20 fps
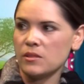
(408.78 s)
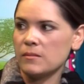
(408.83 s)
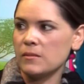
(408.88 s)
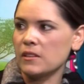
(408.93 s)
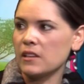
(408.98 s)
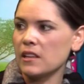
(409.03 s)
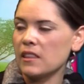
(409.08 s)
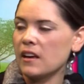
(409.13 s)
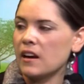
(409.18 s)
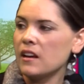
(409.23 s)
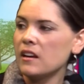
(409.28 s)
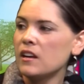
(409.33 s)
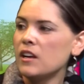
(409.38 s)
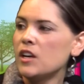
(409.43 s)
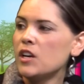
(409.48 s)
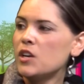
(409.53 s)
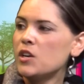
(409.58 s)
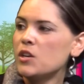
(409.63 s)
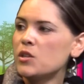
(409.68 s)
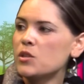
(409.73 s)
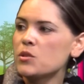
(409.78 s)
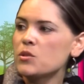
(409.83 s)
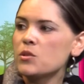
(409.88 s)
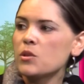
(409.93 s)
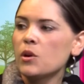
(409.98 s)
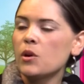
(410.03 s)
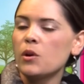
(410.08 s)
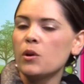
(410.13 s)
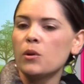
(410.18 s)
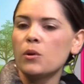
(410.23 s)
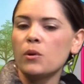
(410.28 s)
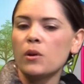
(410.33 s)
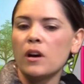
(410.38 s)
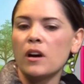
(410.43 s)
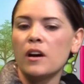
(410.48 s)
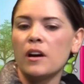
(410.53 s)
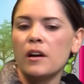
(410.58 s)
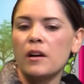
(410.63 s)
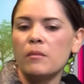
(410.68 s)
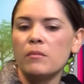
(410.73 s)
or right. something like that. So
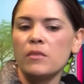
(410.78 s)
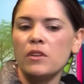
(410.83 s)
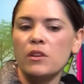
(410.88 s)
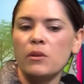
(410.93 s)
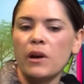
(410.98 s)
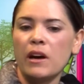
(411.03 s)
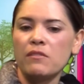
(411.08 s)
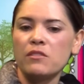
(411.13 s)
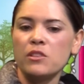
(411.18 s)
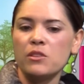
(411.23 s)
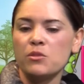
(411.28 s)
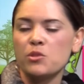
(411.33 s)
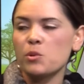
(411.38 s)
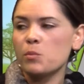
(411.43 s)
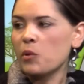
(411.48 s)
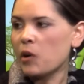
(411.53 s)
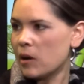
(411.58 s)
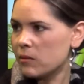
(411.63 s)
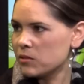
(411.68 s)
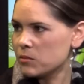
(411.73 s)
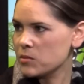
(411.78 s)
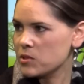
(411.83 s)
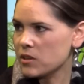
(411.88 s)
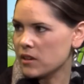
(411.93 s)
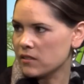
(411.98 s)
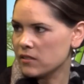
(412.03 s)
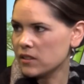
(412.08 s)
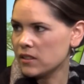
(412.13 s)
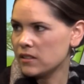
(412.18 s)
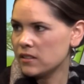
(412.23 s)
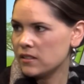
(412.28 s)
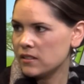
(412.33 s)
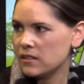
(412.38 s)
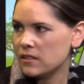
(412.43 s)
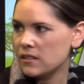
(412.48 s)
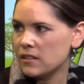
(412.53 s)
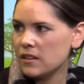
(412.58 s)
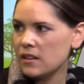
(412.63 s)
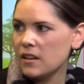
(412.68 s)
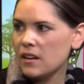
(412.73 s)
um, you have to use your problem solving.
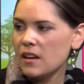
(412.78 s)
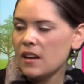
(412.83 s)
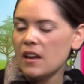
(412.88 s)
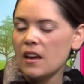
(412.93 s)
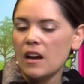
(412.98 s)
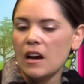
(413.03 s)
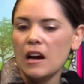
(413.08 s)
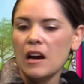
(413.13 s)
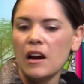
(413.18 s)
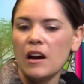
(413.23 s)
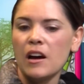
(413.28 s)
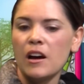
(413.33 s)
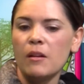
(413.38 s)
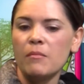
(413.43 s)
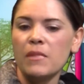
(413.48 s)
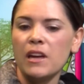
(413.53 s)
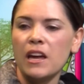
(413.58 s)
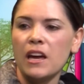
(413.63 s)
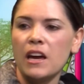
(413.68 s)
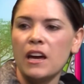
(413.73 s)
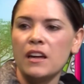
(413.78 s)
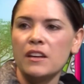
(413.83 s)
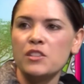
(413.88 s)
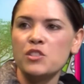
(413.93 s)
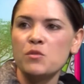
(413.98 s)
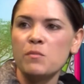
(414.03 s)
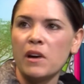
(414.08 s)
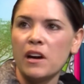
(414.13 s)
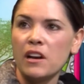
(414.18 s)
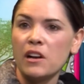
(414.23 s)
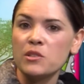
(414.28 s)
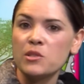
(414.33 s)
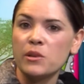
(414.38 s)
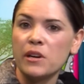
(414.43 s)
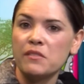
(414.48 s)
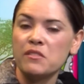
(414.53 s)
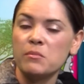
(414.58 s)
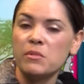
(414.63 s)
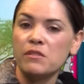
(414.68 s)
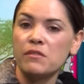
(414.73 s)
Right. Um, and you might also
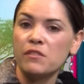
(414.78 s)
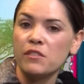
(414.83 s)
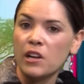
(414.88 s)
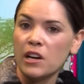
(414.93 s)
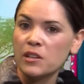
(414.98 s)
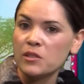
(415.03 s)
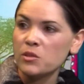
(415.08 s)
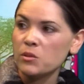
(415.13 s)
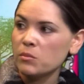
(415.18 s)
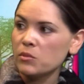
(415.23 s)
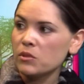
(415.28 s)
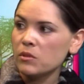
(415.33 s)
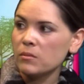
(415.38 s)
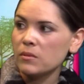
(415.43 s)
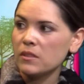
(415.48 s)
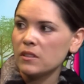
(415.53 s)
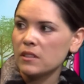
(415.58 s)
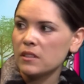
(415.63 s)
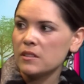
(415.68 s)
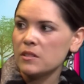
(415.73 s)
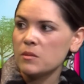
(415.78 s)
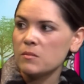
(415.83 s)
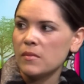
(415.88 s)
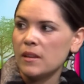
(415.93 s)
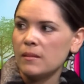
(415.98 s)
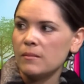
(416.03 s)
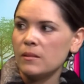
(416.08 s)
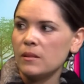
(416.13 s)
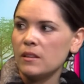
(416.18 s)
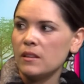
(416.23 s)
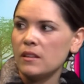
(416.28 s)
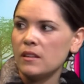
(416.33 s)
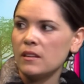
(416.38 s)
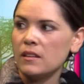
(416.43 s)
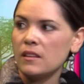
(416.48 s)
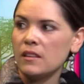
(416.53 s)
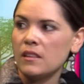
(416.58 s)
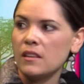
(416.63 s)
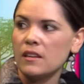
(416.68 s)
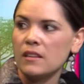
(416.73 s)
have to be flexible because
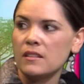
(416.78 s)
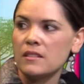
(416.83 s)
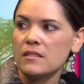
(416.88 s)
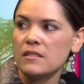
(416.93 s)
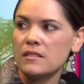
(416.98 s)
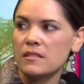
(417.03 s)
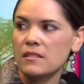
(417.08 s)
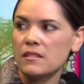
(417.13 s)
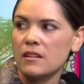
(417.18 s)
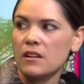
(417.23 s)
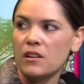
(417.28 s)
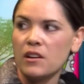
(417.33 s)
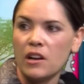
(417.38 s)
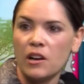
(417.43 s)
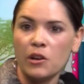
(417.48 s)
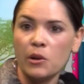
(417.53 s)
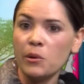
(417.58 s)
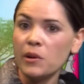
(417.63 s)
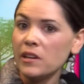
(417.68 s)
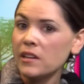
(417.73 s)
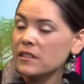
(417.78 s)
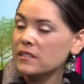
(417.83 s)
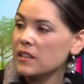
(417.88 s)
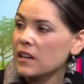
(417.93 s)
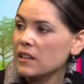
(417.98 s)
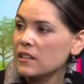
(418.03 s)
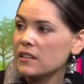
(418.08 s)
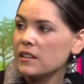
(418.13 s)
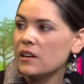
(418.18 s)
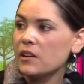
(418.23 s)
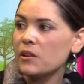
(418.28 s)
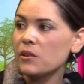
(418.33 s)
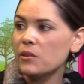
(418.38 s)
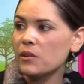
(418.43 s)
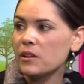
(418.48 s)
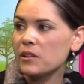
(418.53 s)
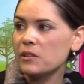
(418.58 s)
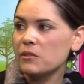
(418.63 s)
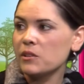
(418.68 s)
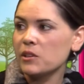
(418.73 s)
maybe things are not going exactly how you
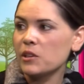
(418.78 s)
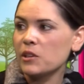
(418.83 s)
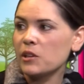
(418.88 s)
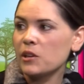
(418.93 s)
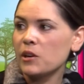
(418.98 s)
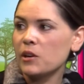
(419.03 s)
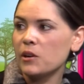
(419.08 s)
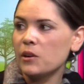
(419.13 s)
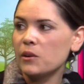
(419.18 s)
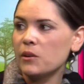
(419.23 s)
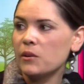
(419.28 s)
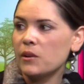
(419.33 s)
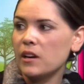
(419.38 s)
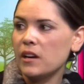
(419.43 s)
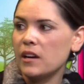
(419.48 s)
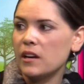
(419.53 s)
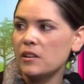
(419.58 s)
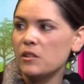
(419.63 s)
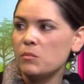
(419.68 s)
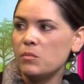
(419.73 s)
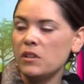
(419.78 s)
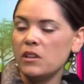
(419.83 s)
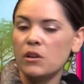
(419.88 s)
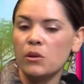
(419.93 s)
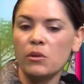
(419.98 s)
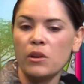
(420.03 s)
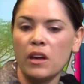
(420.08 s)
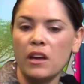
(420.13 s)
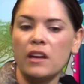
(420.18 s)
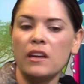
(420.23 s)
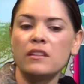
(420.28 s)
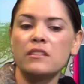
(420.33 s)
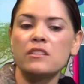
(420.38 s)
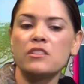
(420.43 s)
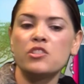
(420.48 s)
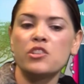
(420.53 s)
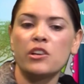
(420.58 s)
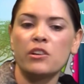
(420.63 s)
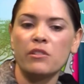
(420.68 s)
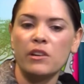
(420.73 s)
thought they were going to go right. and be okay to
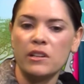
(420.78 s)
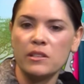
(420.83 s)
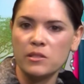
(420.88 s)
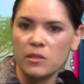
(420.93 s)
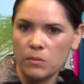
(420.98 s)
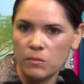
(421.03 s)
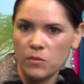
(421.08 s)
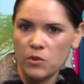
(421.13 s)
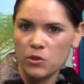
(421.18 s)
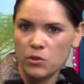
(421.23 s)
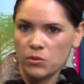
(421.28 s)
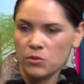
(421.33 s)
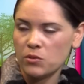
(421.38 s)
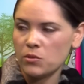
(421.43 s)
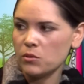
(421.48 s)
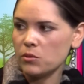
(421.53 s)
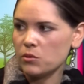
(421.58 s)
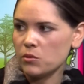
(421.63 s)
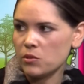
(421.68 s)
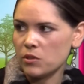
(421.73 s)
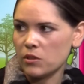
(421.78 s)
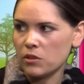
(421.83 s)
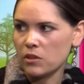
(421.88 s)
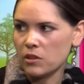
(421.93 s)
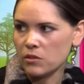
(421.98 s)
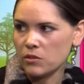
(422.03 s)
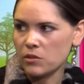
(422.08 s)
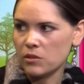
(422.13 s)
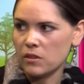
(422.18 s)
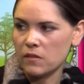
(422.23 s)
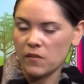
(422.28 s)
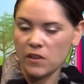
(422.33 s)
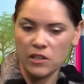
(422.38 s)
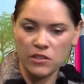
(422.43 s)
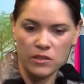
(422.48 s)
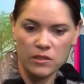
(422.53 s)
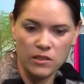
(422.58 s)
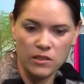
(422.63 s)
generate some new solution or alternative, not